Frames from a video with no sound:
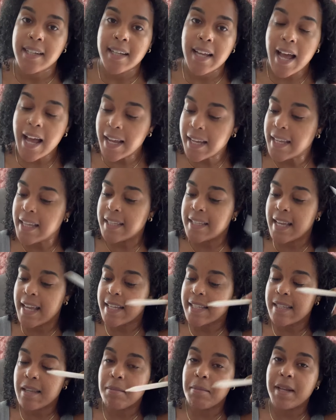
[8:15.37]
I could
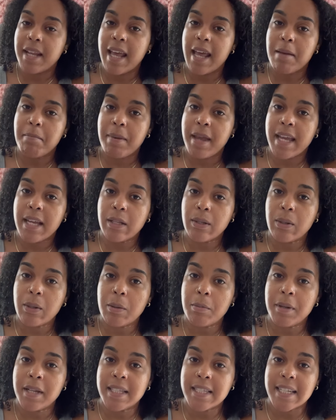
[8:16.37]
take some of that, pay a
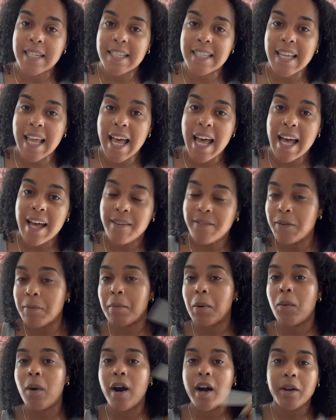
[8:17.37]
little bit to the side for
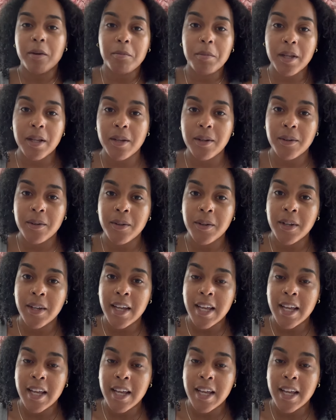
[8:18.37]
my water bill.